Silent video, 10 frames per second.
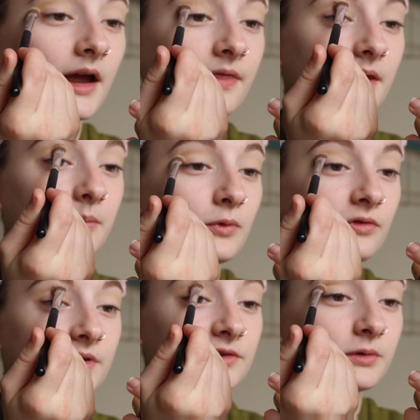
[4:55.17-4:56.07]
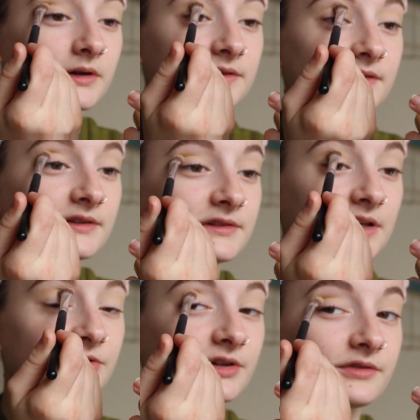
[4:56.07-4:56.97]
and then move it towards the
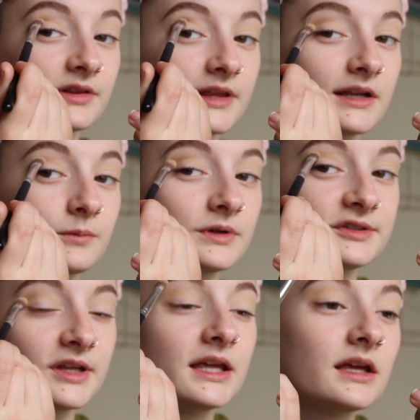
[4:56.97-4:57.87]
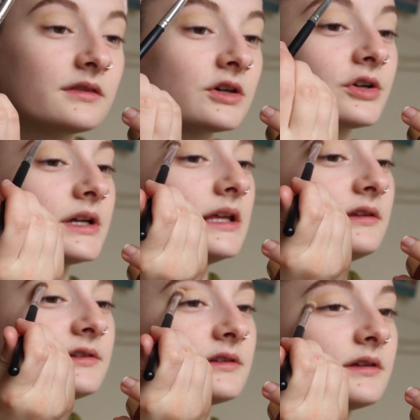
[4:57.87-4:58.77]
center of the lid, and we're staying in the
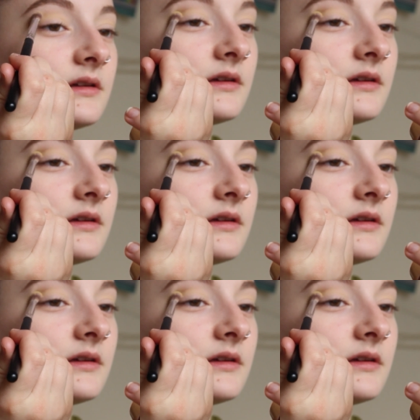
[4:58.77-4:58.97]
crease.